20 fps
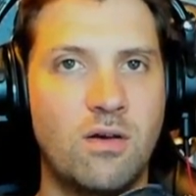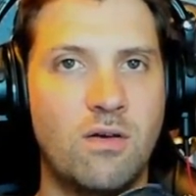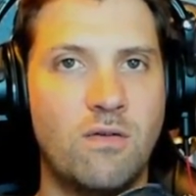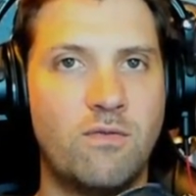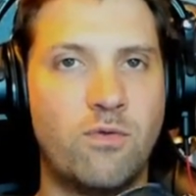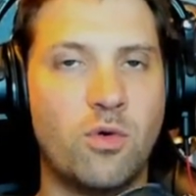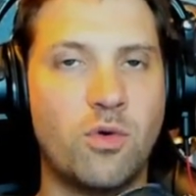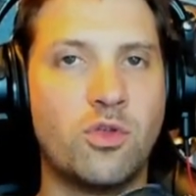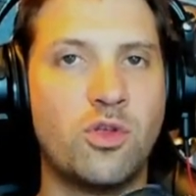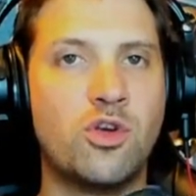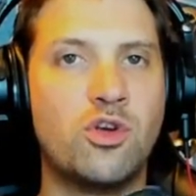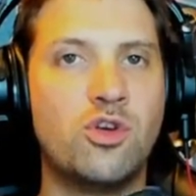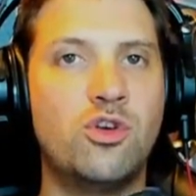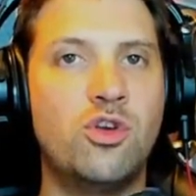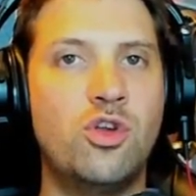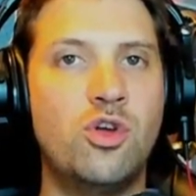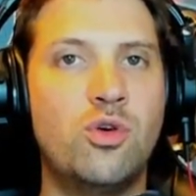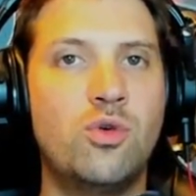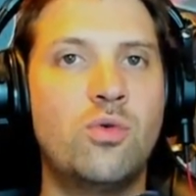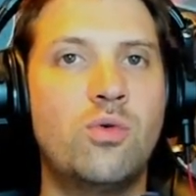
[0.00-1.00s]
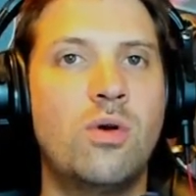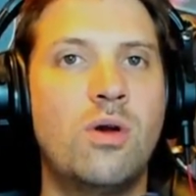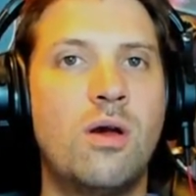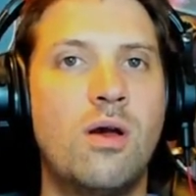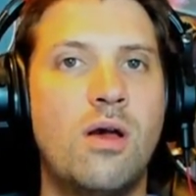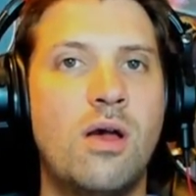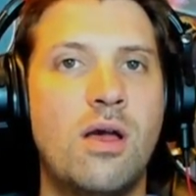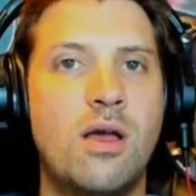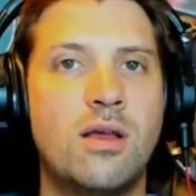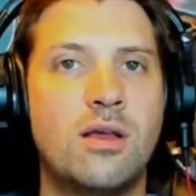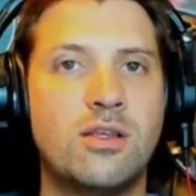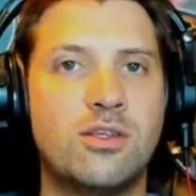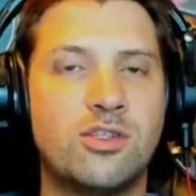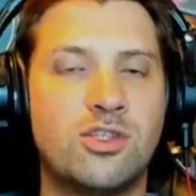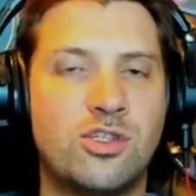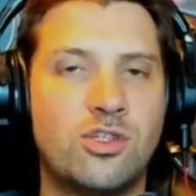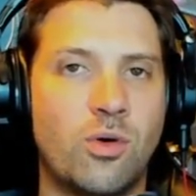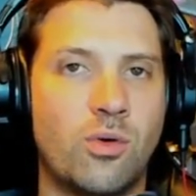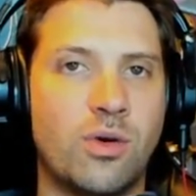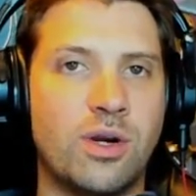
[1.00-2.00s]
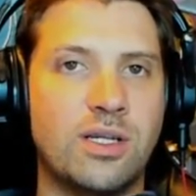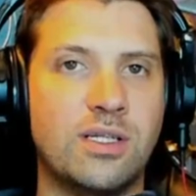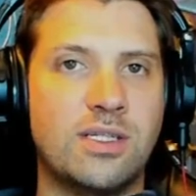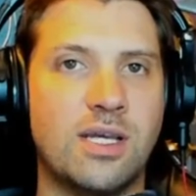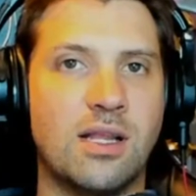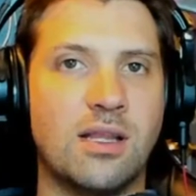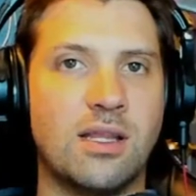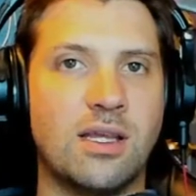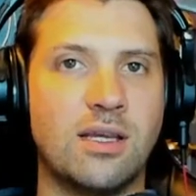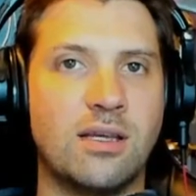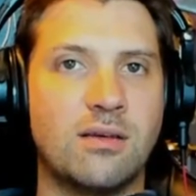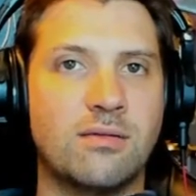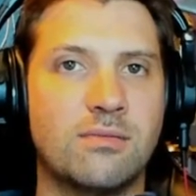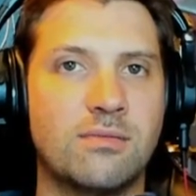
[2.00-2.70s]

for the new storytelling